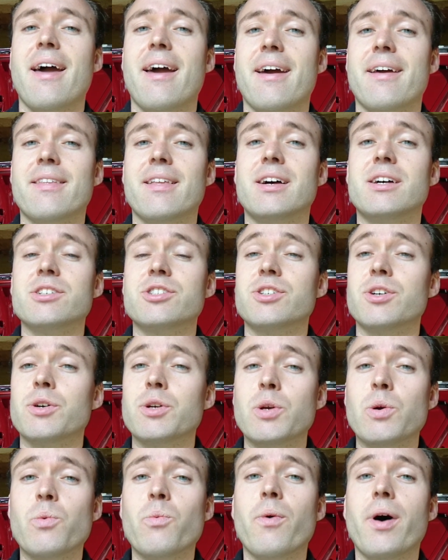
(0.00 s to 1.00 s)
and I'll
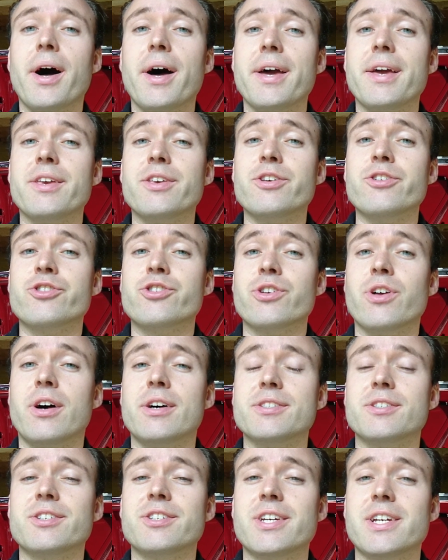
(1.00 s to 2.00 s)
show you why you should
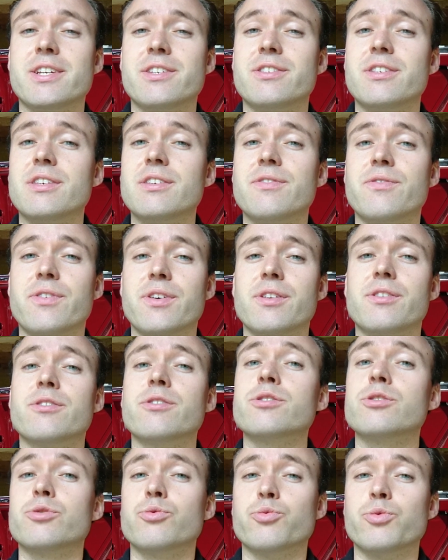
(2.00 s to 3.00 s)
also change these
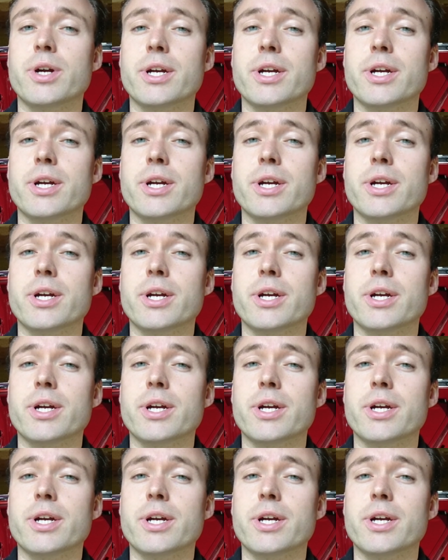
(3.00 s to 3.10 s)
filters